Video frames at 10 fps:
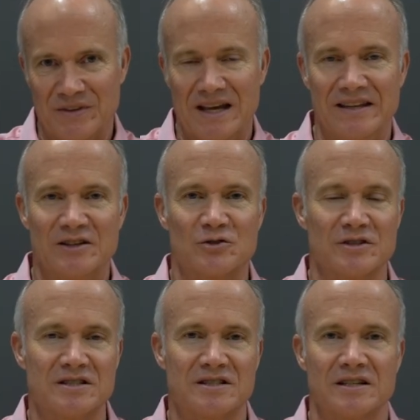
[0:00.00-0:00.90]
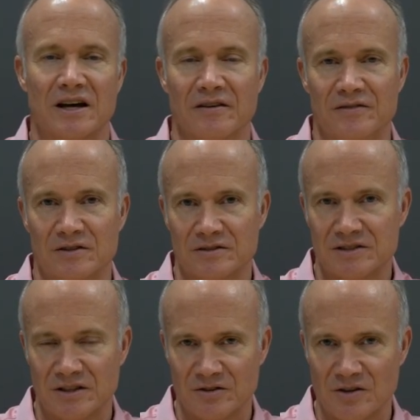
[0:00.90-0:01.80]
and the interests of your
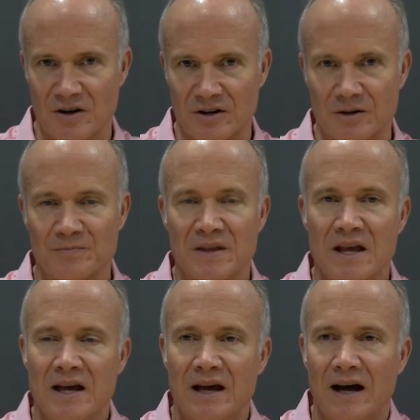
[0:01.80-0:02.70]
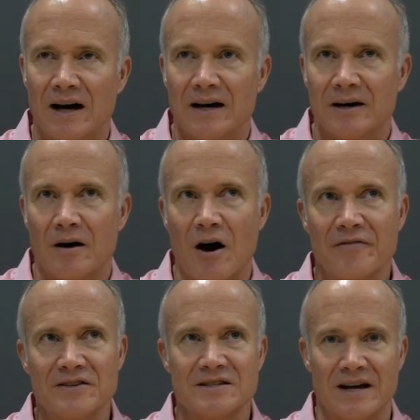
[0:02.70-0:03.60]
son or daughter.
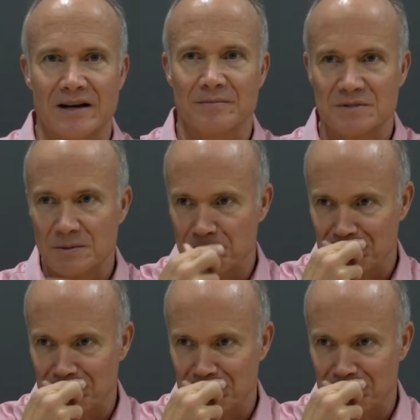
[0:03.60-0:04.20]
Oftentimes,